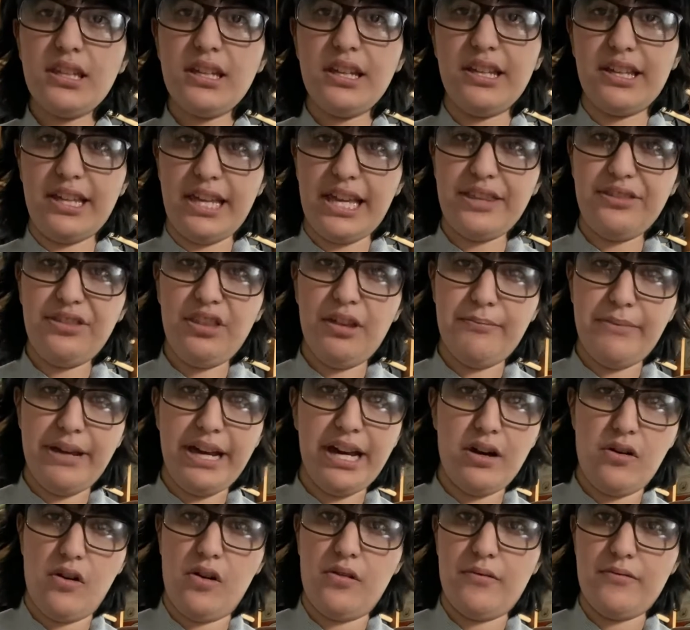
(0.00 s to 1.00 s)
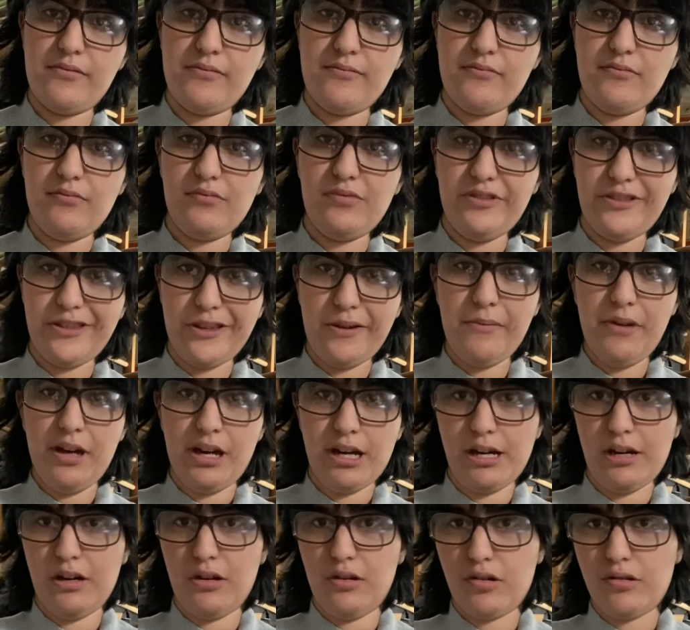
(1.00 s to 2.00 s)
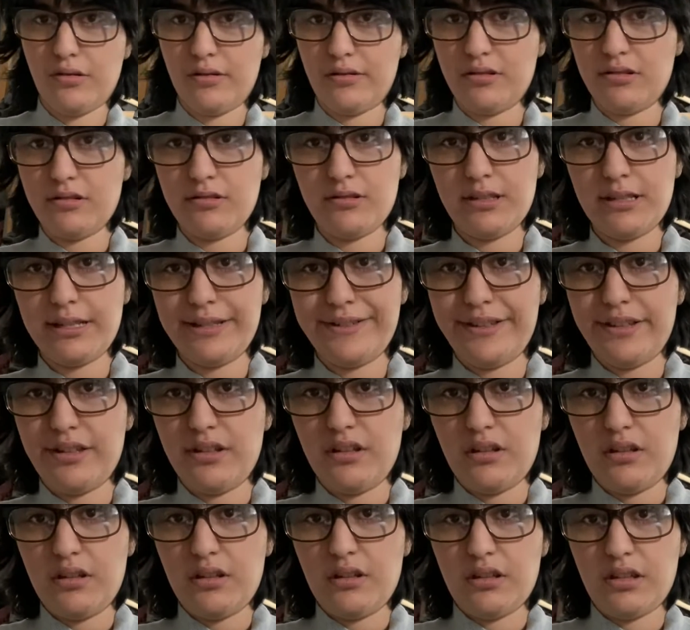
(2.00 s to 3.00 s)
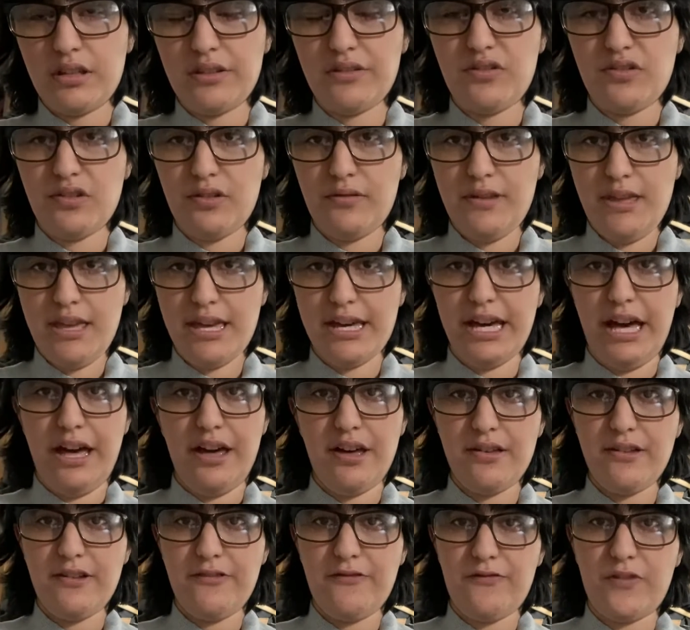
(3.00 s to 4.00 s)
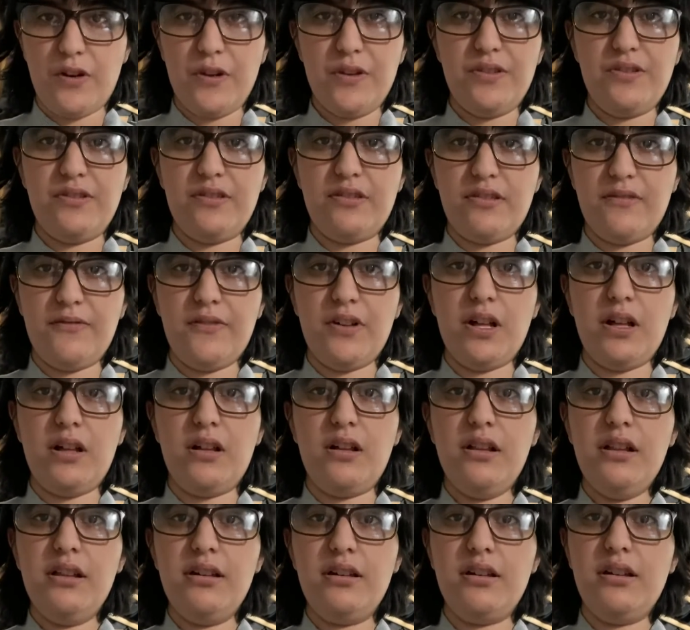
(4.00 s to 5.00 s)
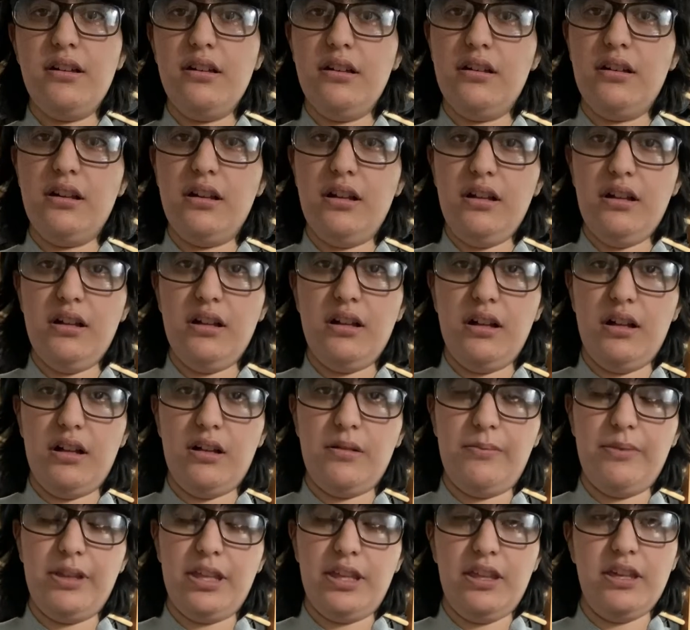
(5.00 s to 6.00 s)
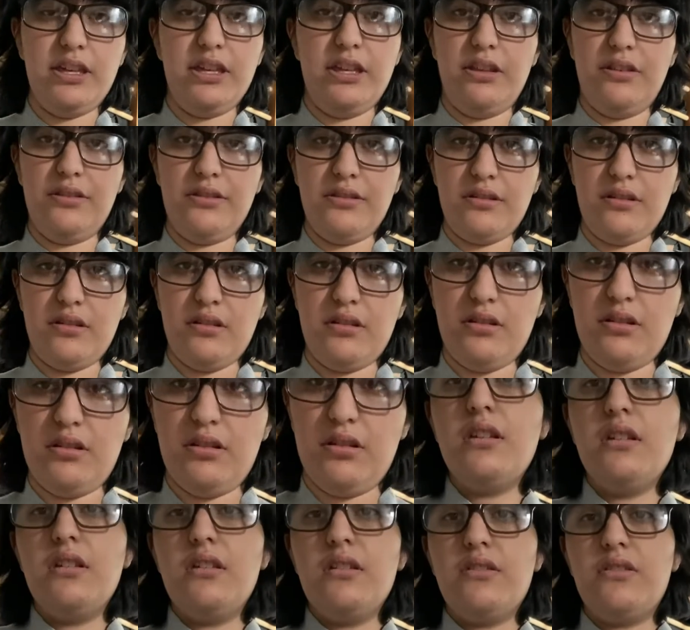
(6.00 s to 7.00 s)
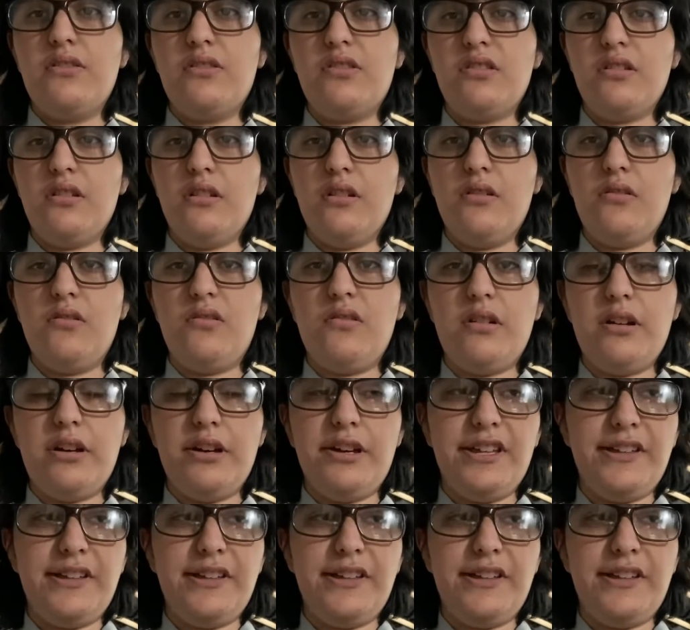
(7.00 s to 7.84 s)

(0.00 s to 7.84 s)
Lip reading: get them out somehow. And so yeah, first of all, I'll begin. So